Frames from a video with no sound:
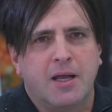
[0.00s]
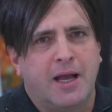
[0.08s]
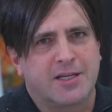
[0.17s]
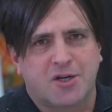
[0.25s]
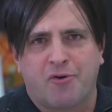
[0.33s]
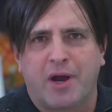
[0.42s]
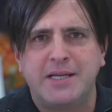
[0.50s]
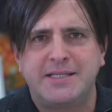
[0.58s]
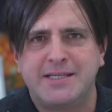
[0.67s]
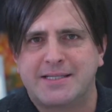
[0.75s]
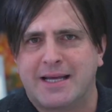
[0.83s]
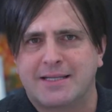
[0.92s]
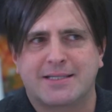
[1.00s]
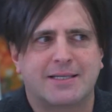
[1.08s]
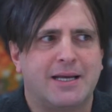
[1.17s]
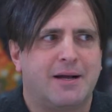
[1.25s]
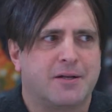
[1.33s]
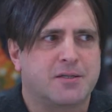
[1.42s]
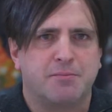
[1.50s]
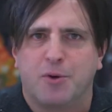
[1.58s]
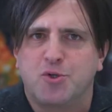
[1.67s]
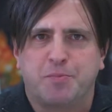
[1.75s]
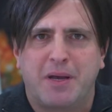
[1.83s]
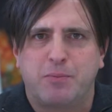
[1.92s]
As crazy as that sounds,
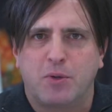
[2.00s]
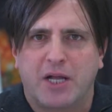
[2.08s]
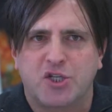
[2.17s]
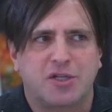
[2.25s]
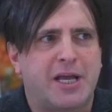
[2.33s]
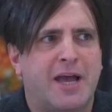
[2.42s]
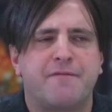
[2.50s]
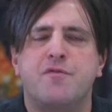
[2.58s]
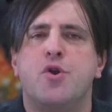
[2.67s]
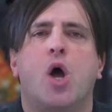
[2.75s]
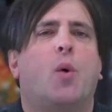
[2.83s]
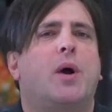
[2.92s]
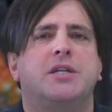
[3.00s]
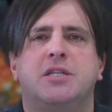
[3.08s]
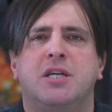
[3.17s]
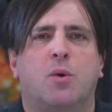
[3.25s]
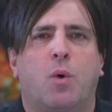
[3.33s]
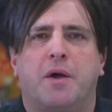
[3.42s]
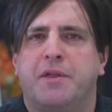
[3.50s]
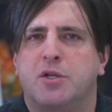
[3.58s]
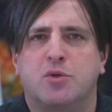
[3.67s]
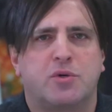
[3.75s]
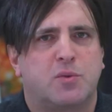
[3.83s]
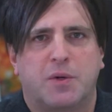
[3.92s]
most people actually have no idea why they're
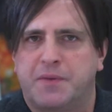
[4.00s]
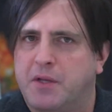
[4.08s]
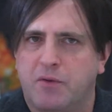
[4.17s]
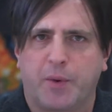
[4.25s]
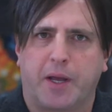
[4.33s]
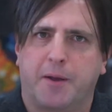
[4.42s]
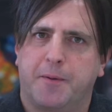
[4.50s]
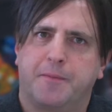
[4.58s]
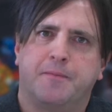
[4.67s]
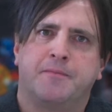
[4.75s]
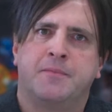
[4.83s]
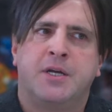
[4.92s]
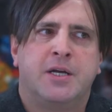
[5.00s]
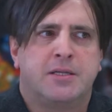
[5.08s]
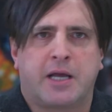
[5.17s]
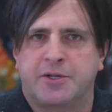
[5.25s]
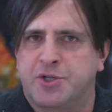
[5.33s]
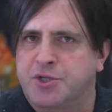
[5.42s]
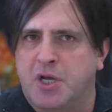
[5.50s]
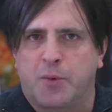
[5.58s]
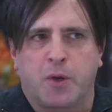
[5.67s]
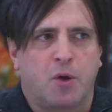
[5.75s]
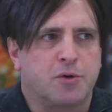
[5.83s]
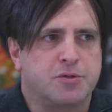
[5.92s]
doing what they're doing. They just go
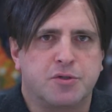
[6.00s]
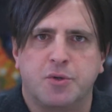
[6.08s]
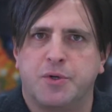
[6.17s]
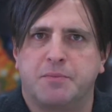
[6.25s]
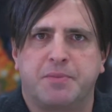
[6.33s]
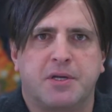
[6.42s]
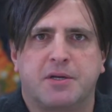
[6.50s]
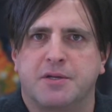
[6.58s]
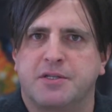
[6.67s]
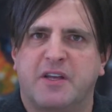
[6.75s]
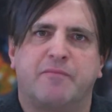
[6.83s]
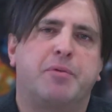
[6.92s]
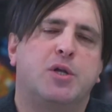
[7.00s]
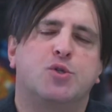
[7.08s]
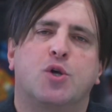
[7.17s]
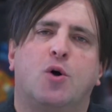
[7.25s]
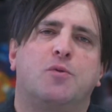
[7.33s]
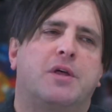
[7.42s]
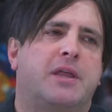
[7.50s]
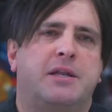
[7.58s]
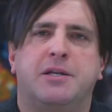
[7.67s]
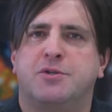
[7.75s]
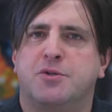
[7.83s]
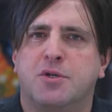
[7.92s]
along and do it because they've been told that they
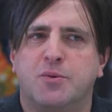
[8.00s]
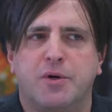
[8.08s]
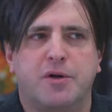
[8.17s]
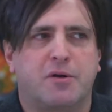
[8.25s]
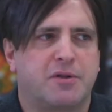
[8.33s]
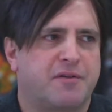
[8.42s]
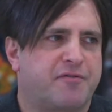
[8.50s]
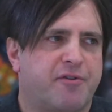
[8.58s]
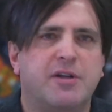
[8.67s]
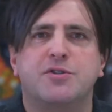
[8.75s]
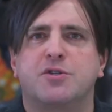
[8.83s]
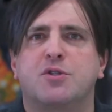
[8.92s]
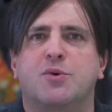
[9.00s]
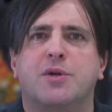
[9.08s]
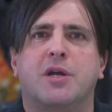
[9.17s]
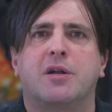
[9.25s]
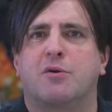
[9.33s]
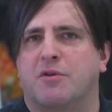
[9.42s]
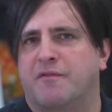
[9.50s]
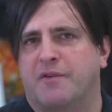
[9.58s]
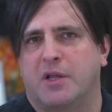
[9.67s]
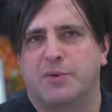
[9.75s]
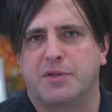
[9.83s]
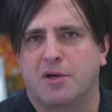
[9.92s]
need to do it, or their friends are doing it, or they're
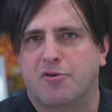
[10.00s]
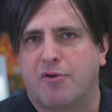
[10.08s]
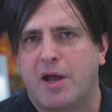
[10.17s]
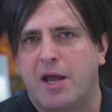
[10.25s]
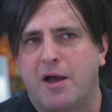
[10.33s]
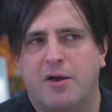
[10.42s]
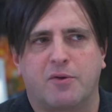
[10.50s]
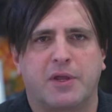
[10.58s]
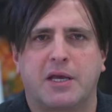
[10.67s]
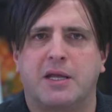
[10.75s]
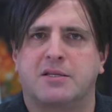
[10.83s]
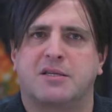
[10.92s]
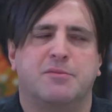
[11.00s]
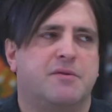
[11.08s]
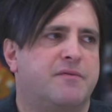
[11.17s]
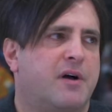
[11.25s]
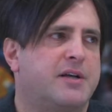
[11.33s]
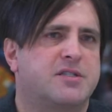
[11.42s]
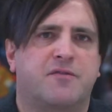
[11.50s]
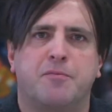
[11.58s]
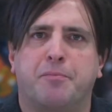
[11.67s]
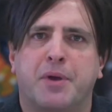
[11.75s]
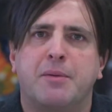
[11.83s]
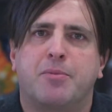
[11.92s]
following the crowd, or they get some advice from
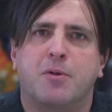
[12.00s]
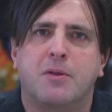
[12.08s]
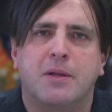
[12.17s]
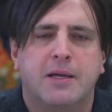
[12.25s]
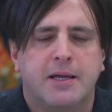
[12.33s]
people.